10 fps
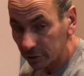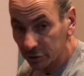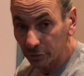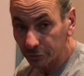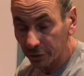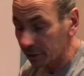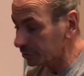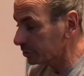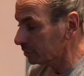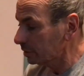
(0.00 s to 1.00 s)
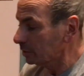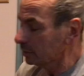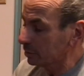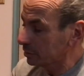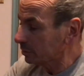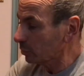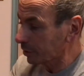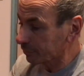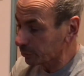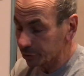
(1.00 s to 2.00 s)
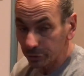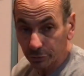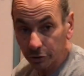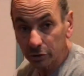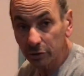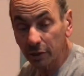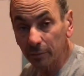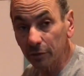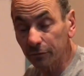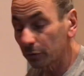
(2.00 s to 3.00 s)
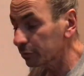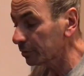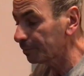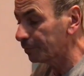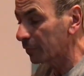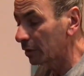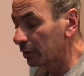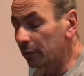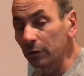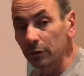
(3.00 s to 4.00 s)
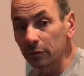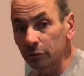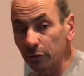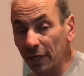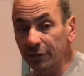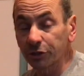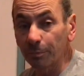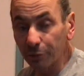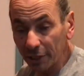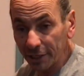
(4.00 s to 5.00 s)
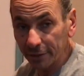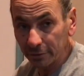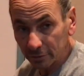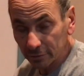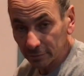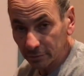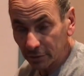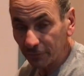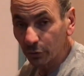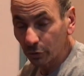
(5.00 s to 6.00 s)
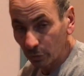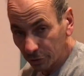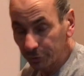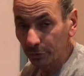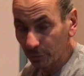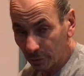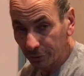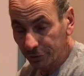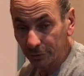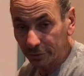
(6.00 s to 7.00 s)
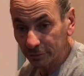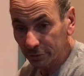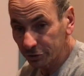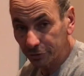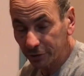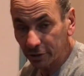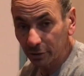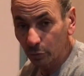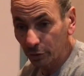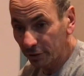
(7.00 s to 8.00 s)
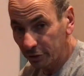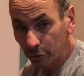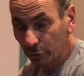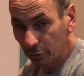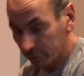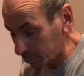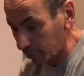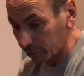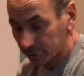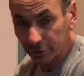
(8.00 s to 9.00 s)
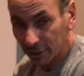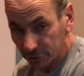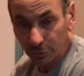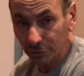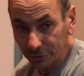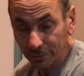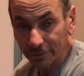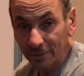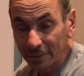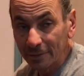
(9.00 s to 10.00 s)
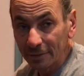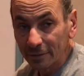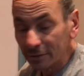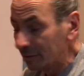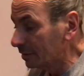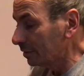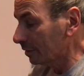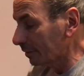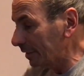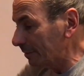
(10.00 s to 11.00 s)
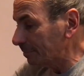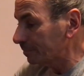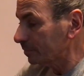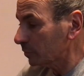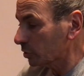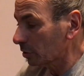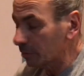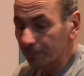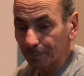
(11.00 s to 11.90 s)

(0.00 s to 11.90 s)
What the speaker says: cylinder heads and whatever we do with this intake manifold. So that's the plan, if you were wondering what we're doing, because you're thinking, what are they doing with all these parts? That's what we're doing. All right, so